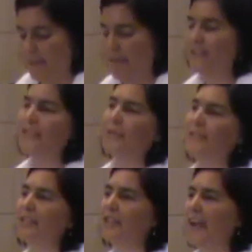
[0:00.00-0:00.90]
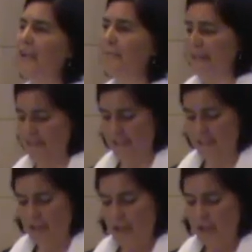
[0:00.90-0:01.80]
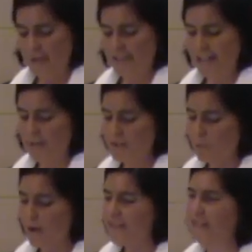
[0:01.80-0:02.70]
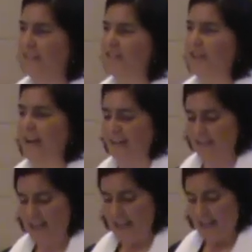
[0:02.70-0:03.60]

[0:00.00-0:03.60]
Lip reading: because there was a grandparent who had come to watch their child